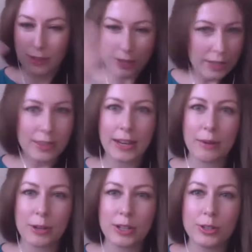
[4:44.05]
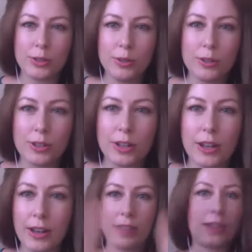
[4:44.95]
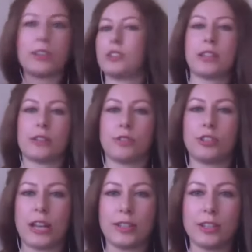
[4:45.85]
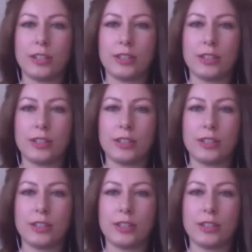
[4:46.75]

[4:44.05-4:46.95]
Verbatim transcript: thing that I want to do. And then I just get rejected.